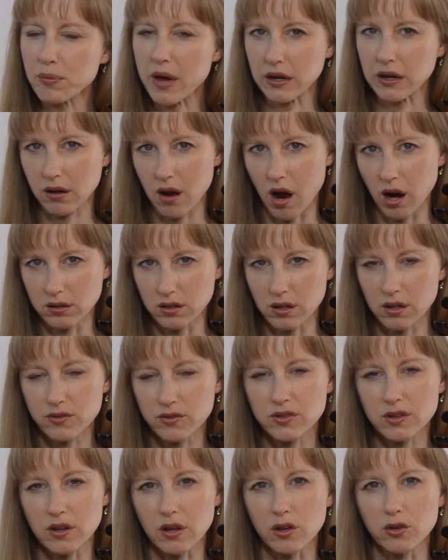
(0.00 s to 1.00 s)

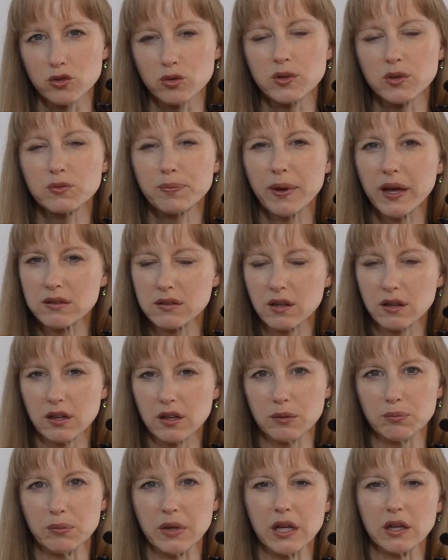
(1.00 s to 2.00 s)
metacognitive skills, which
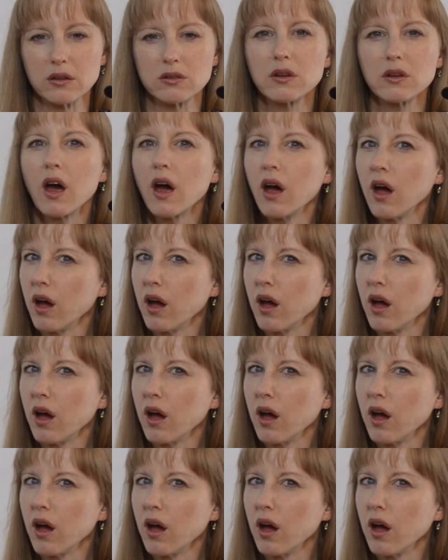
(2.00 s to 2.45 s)
basically means